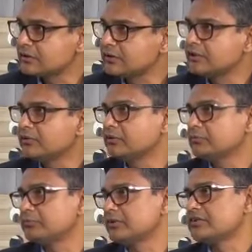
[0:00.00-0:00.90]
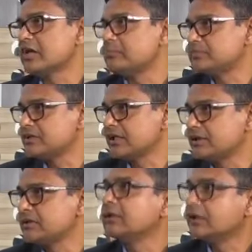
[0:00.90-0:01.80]
you know, mm.
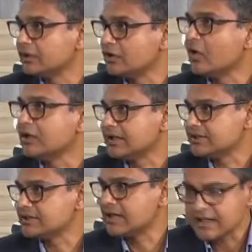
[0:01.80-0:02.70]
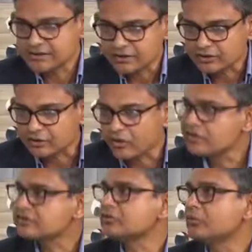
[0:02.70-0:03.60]
subject knowledge, is a
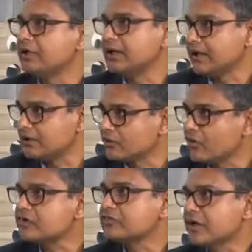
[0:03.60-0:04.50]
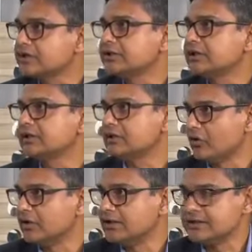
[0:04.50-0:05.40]
cross domain, a cross functional
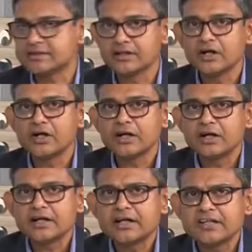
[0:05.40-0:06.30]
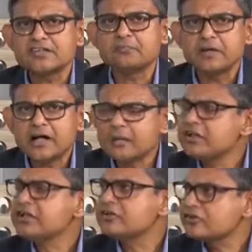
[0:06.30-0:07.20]
knowledge is
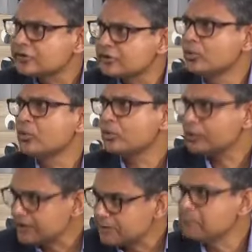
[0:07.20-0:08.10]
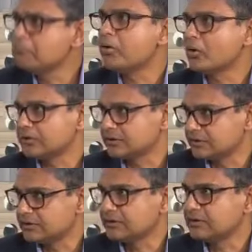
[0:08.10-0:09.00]
becoming so
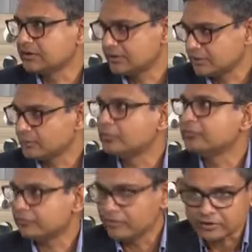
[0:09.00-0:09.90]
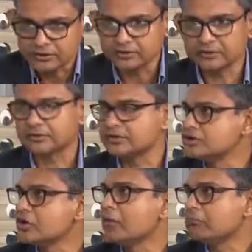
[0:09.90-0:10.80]
important huh. for the
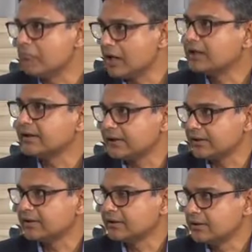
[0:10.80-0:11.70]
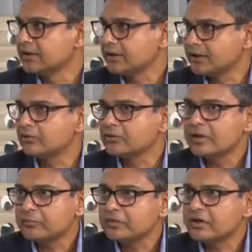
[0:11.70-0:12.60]
job market you know
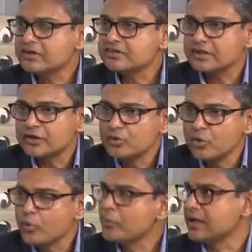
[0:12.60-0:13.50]
because no one